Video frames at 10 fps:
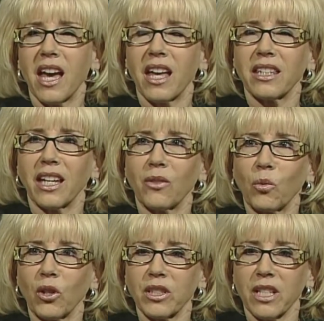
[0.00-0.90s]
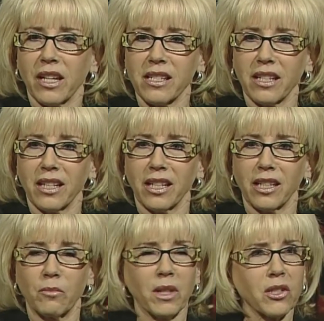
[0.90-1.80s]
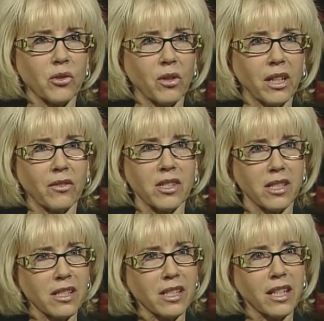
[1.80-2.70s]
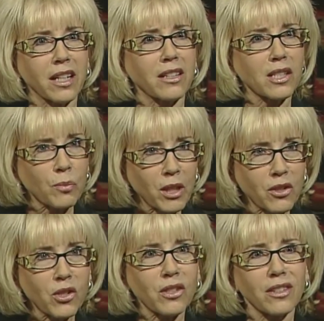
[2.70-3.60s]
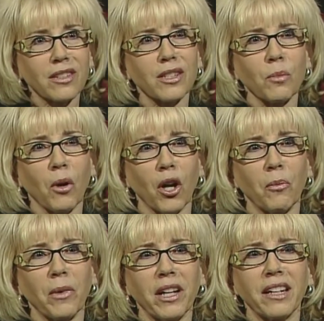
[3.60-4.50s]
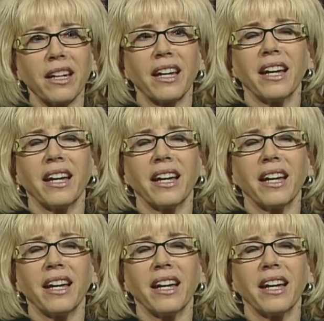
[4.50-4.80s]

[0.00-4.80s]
and then worked as an administrative assistant in the speech department.